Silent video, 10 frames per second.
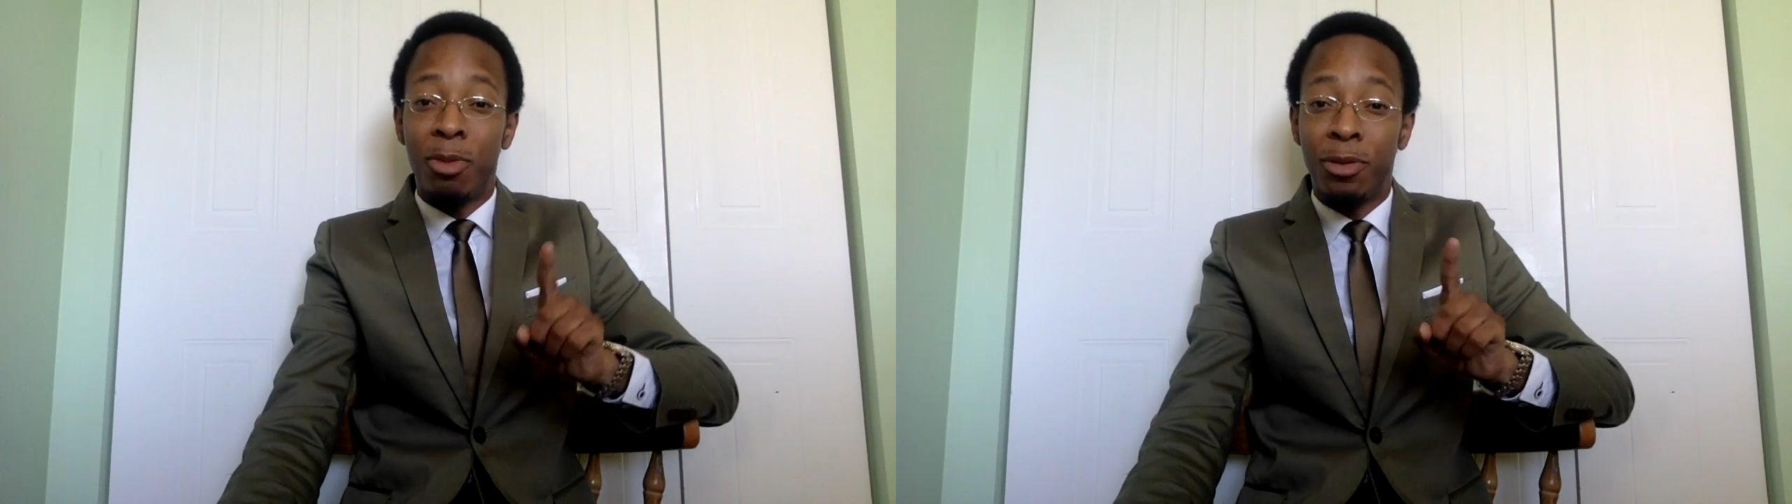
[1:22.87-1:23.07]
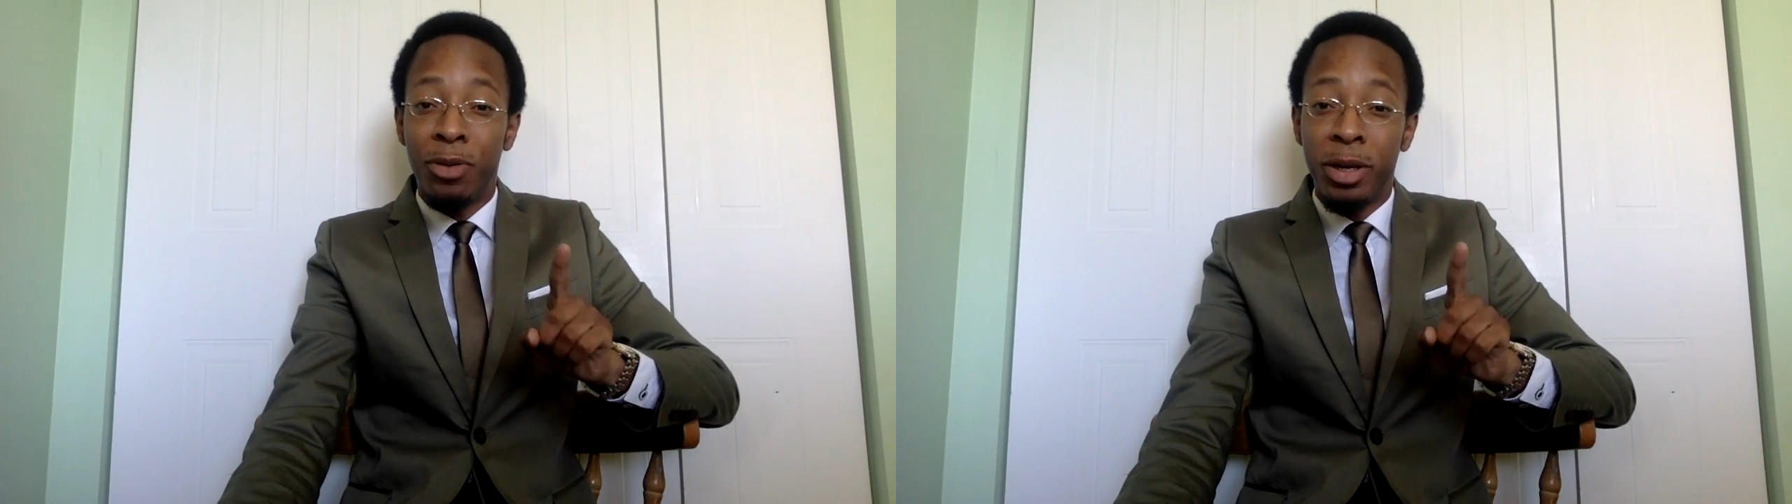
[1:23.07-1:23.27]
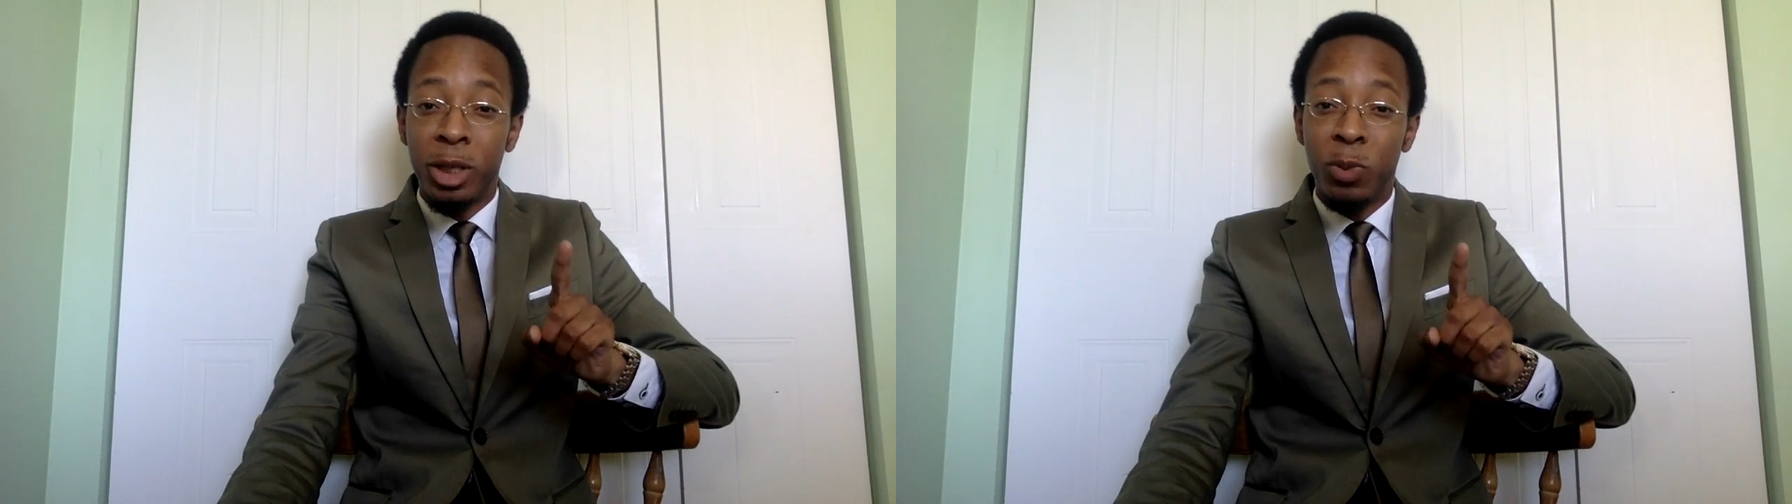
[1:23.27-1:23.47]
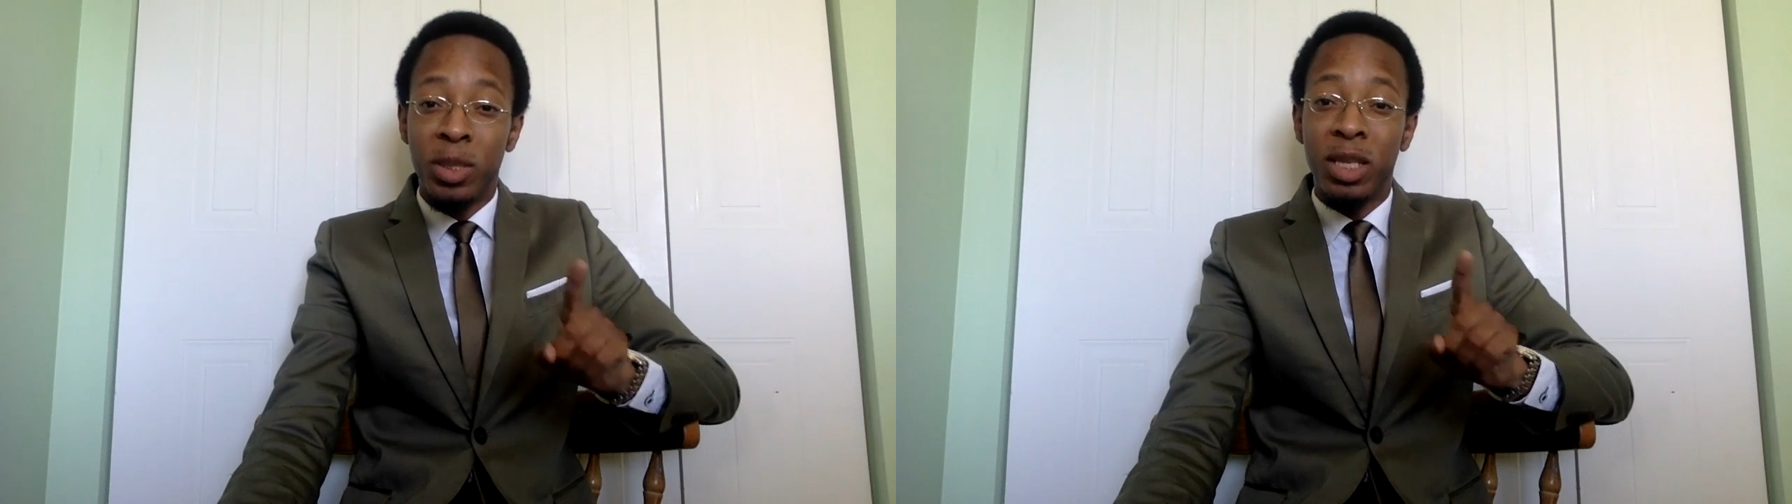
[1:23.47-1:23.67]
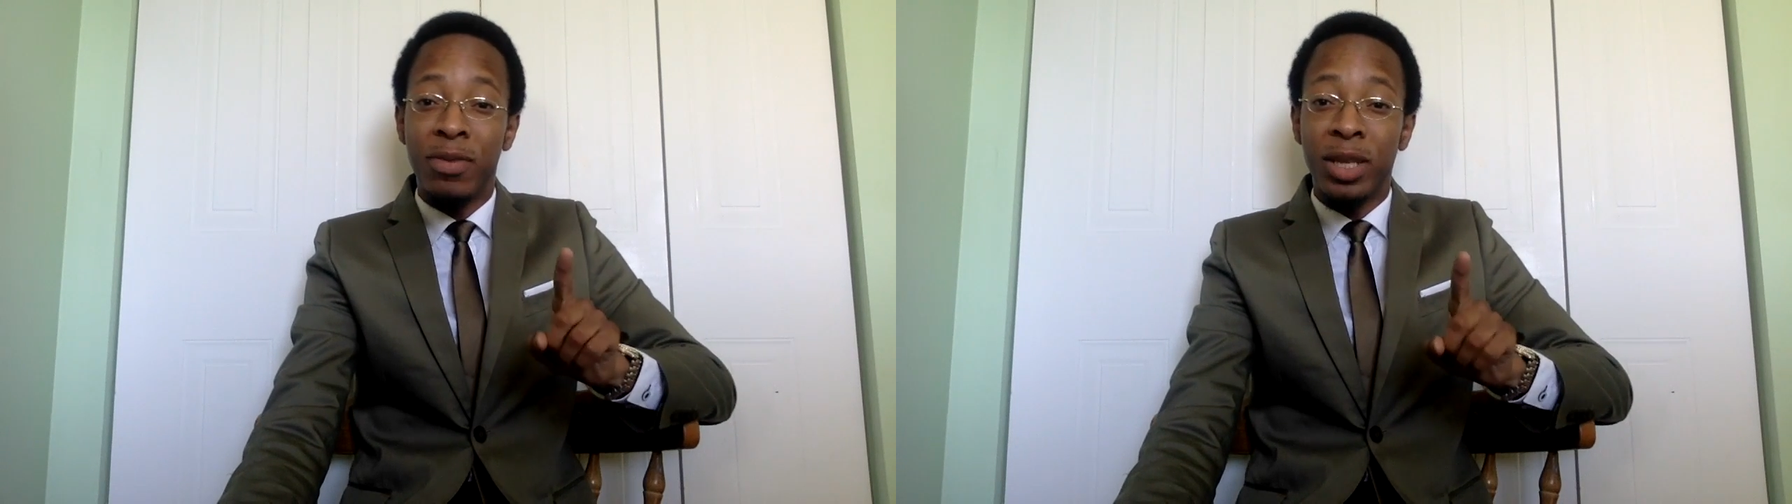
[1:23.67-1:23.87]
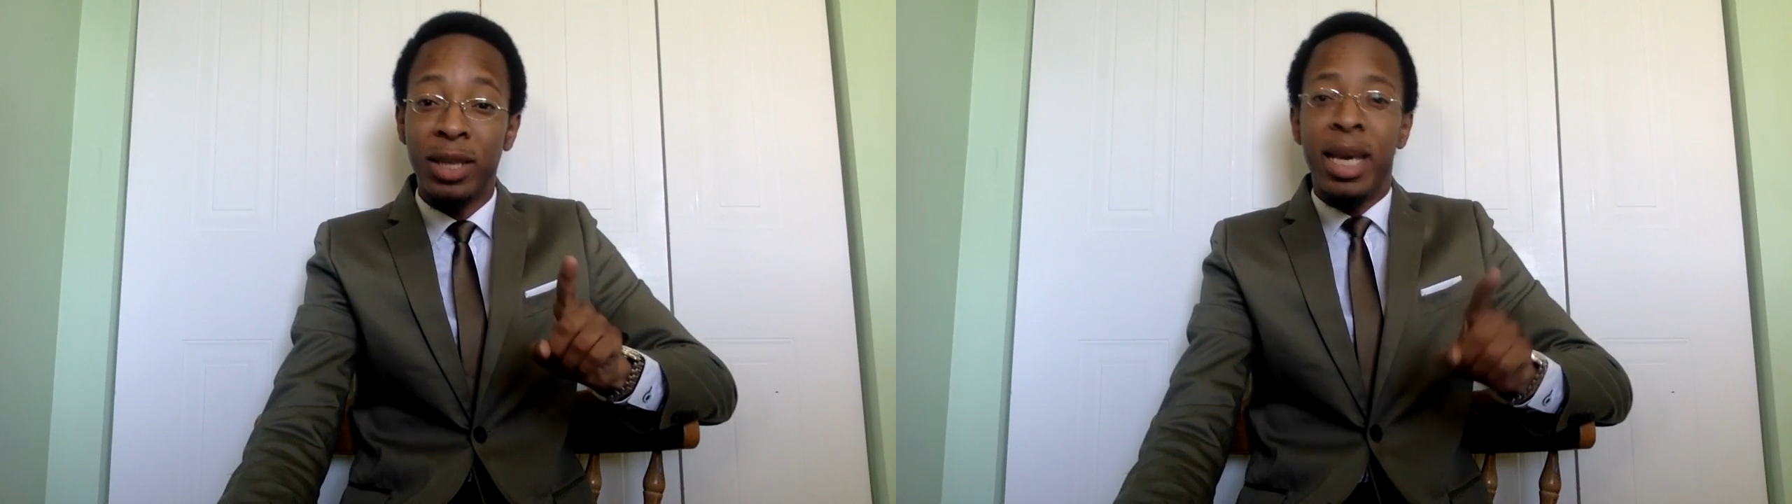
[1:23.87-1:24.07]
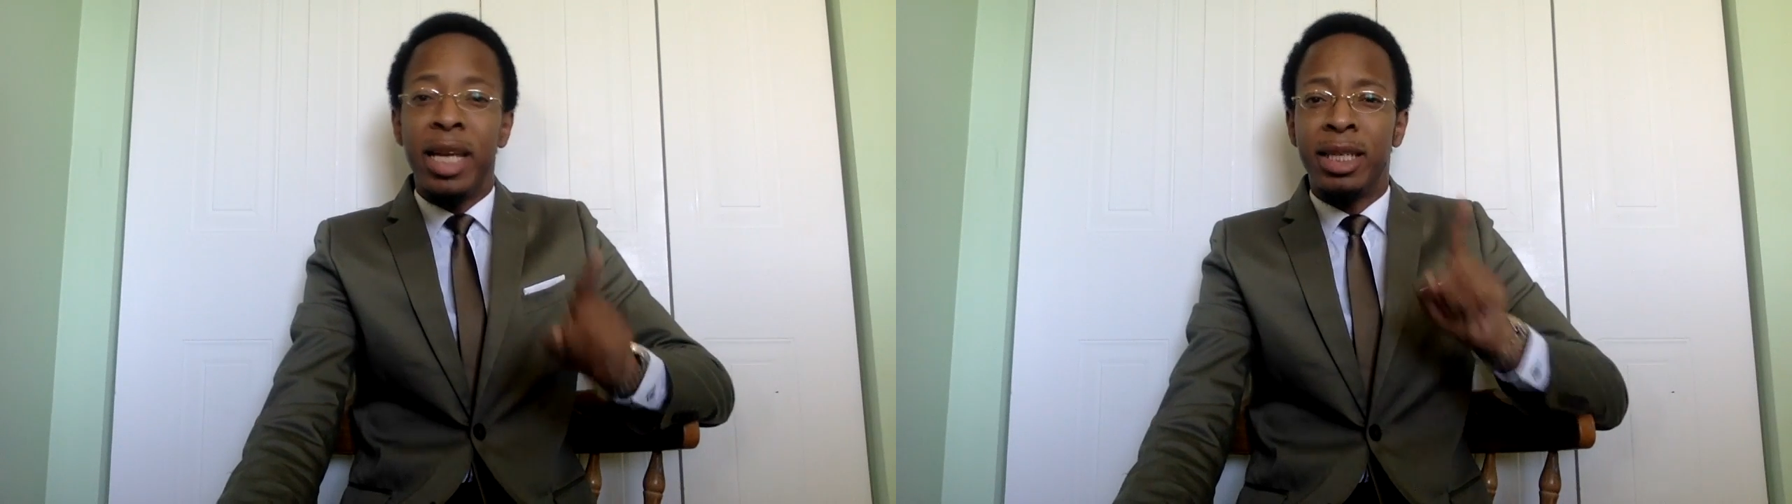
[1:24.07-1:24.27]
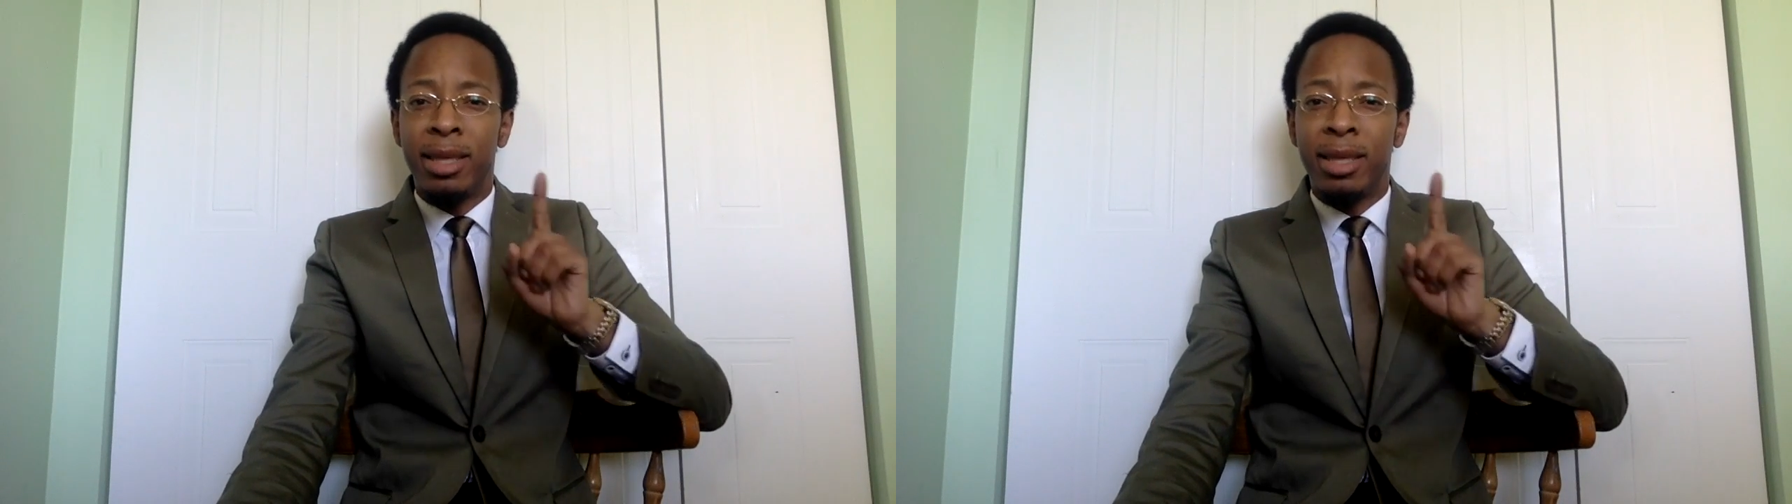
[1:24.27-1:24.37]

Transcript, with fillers: I'm referring specifically